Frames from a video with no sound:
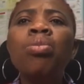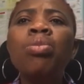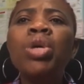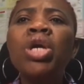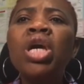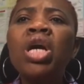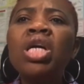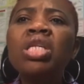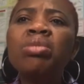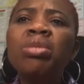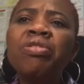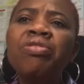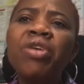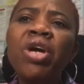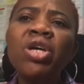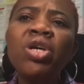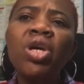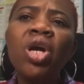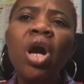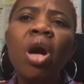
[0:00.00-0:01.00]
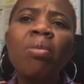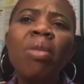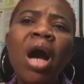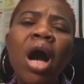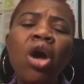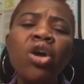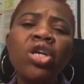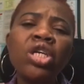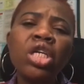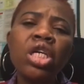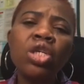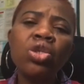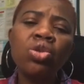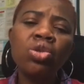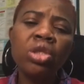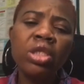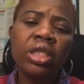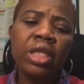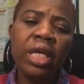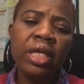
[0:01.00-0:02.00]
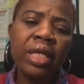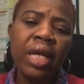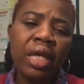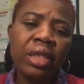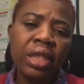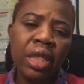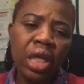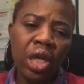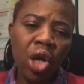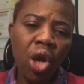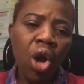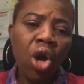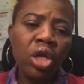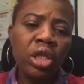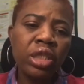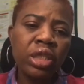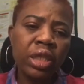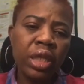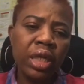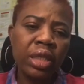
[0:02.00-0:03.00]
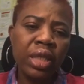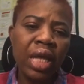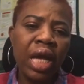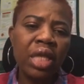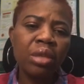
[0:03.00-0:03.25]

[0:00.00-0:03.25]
because before you come out here to send out a content,